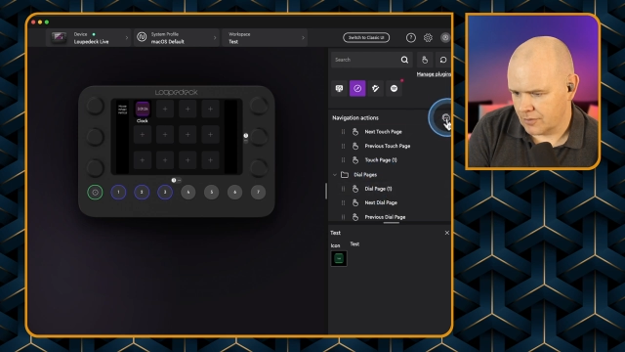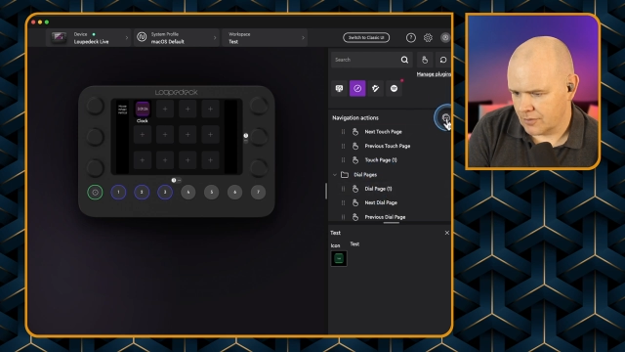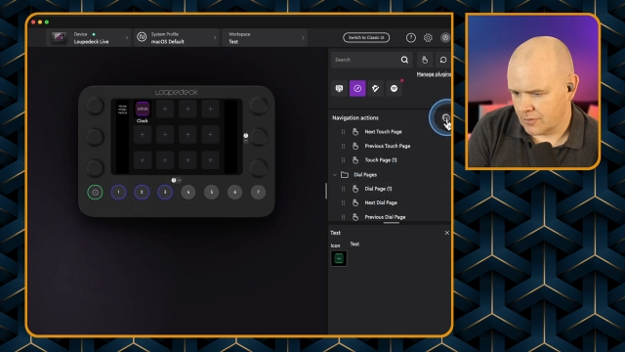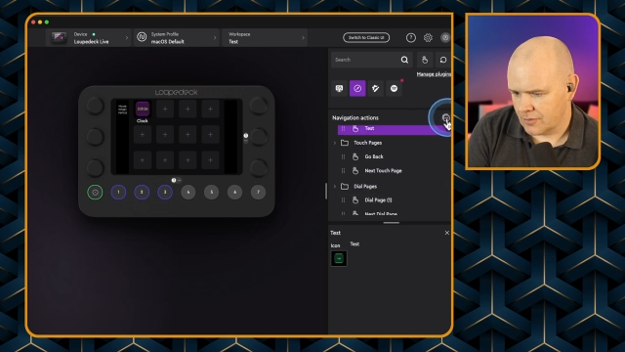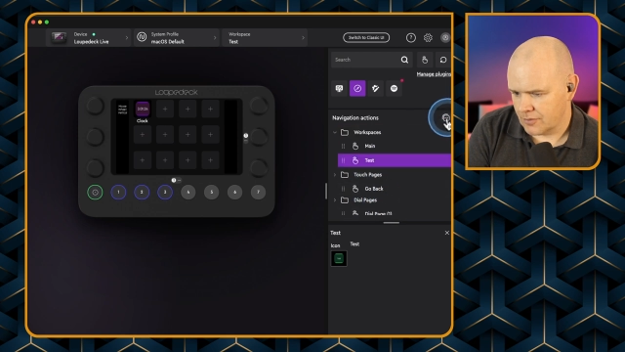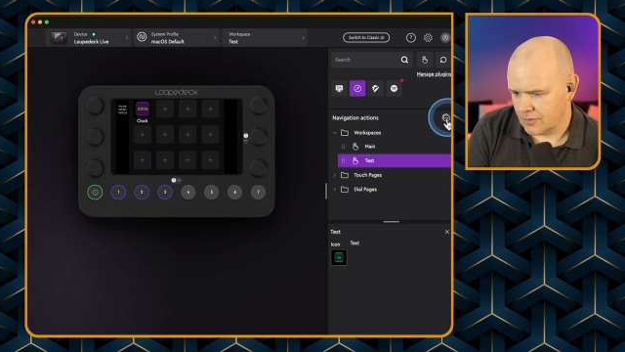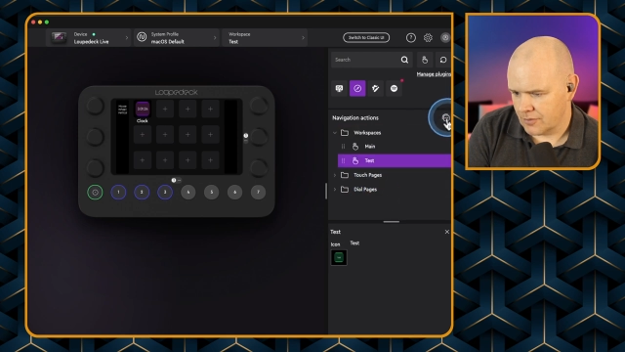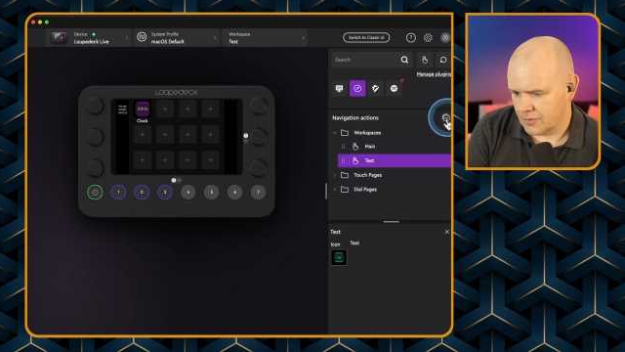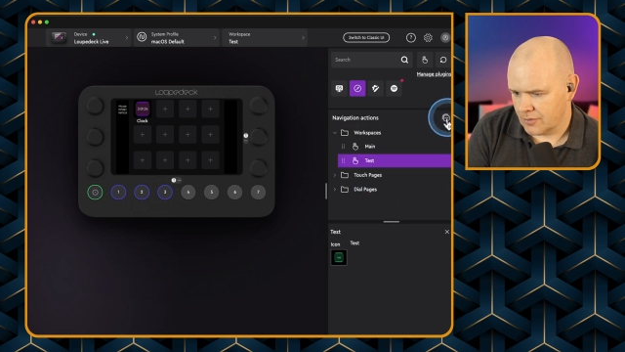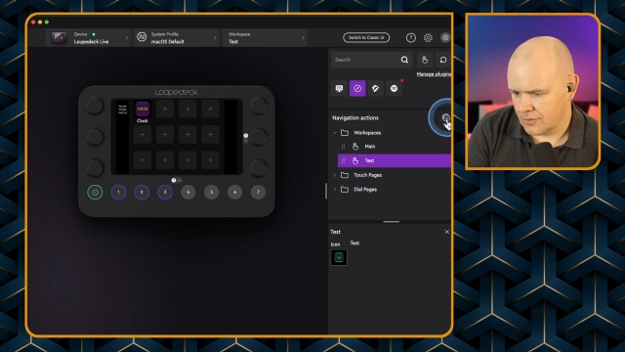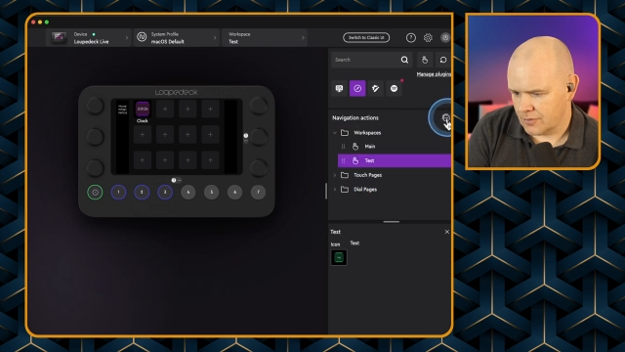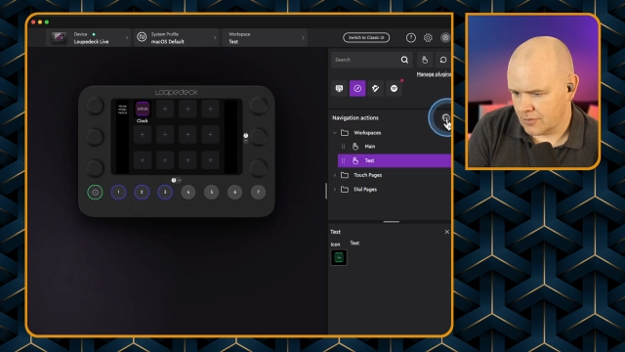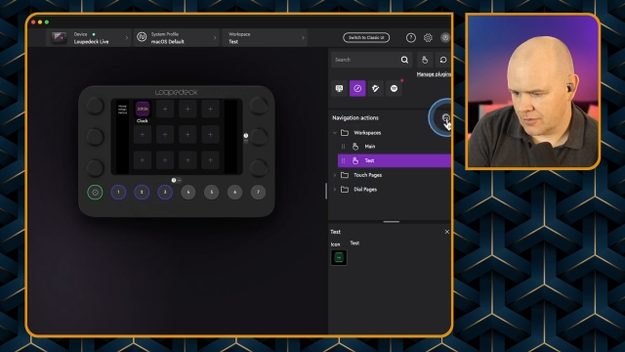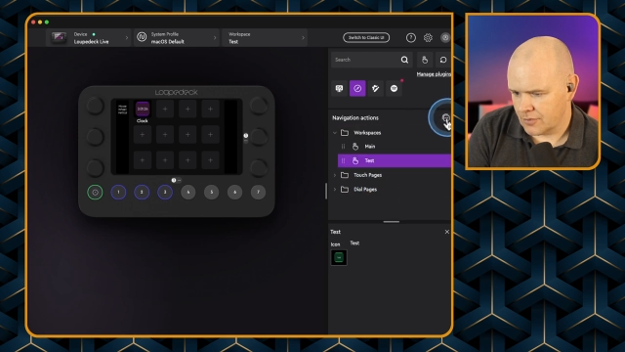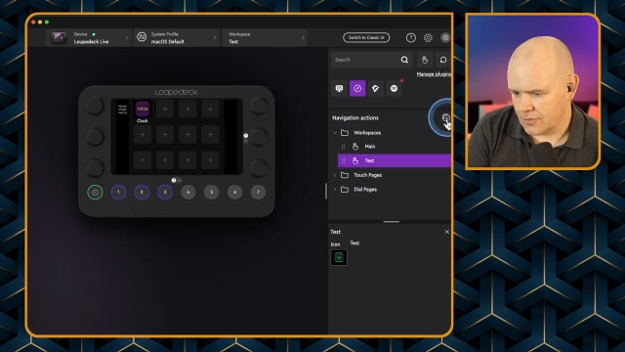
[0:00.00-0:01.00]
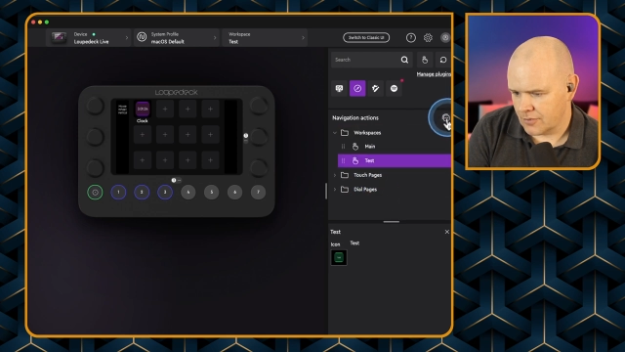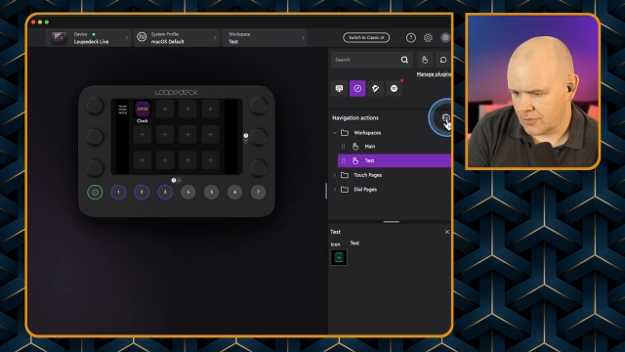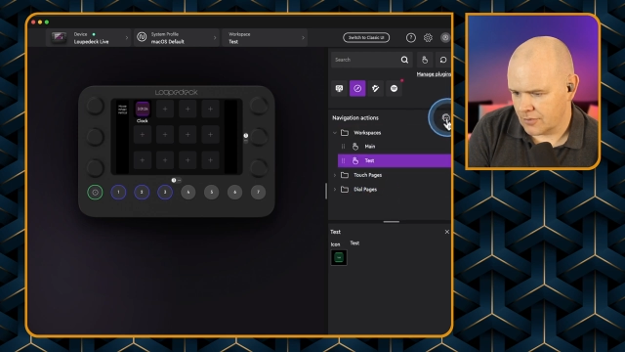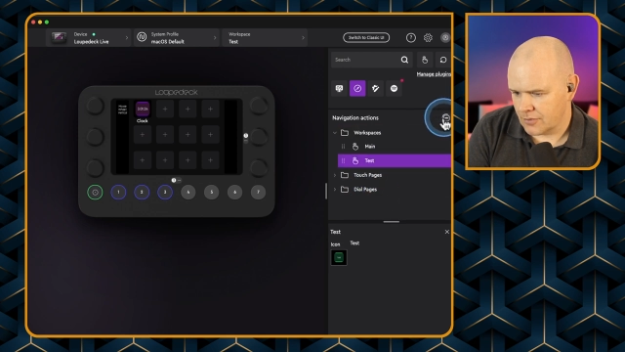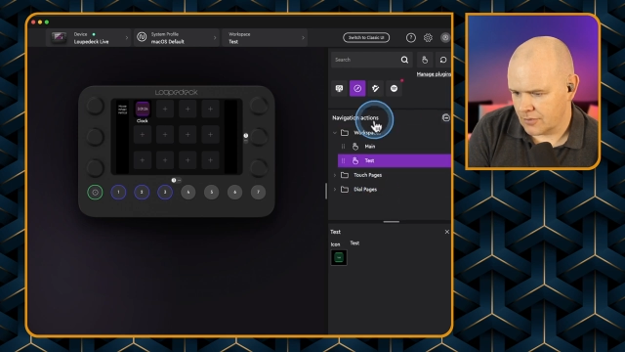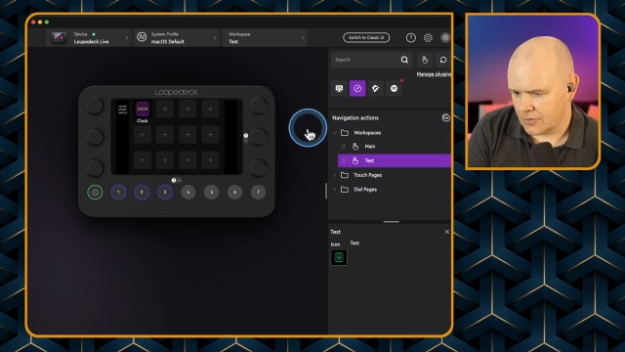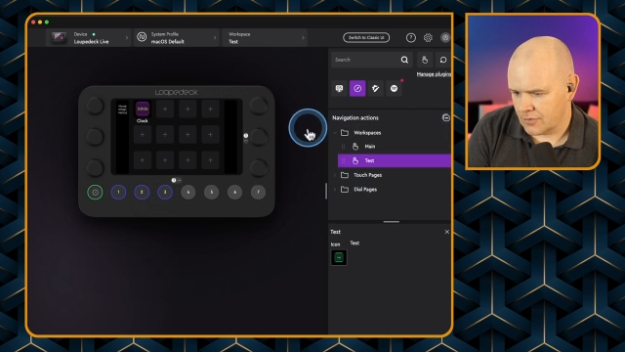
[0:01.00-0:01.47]

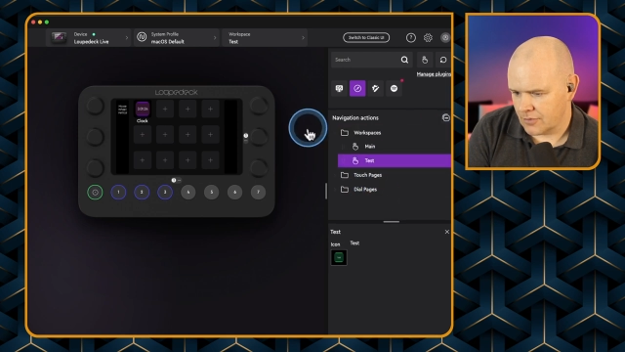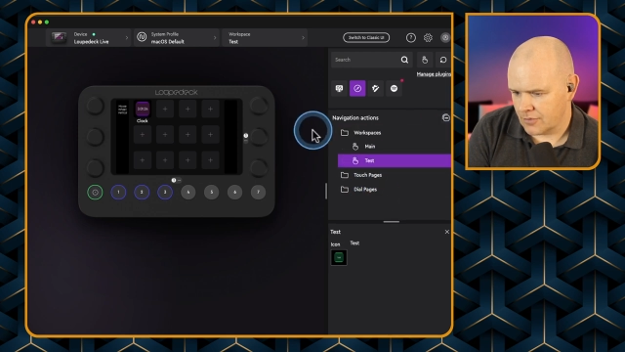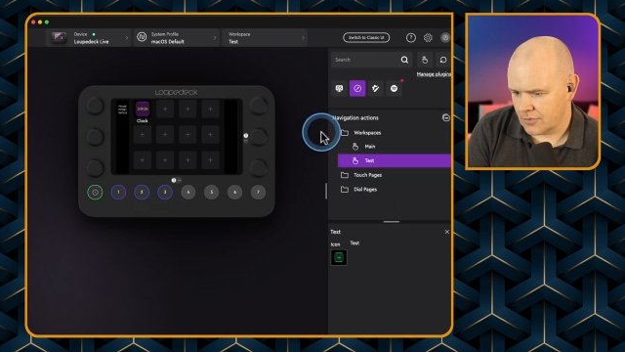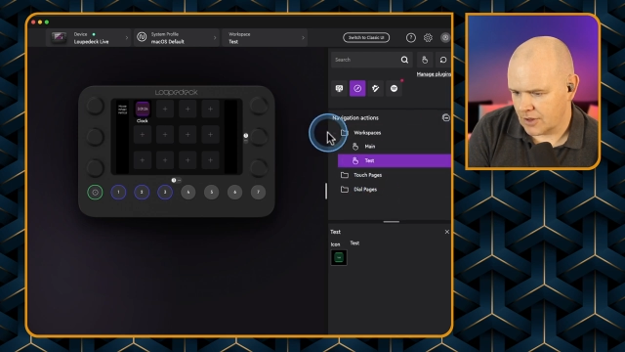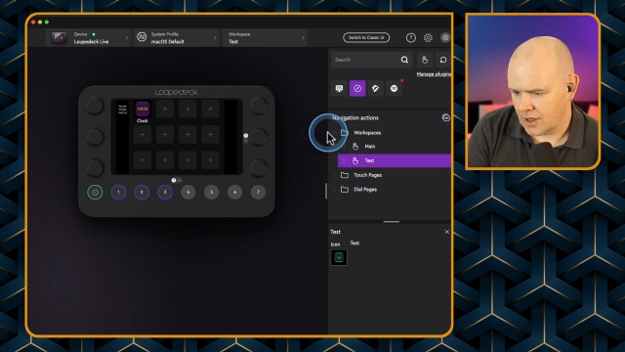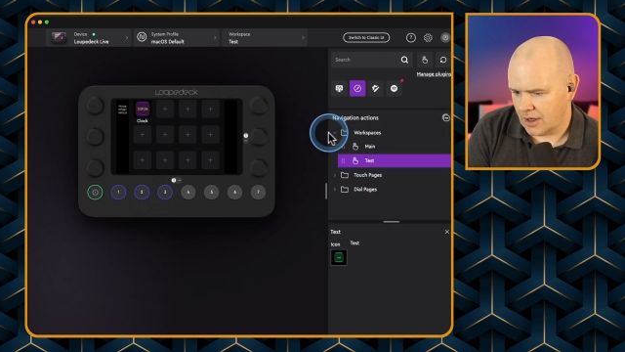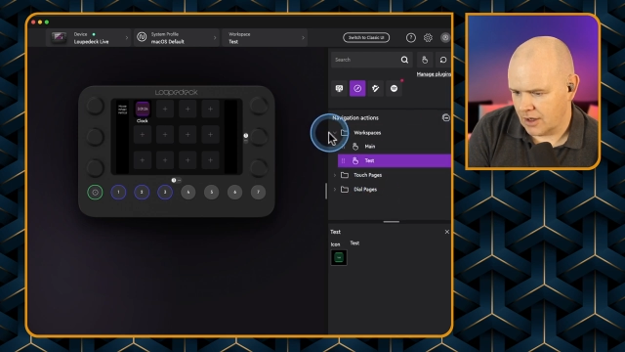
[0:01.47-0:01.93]
No one is speaking in this clip.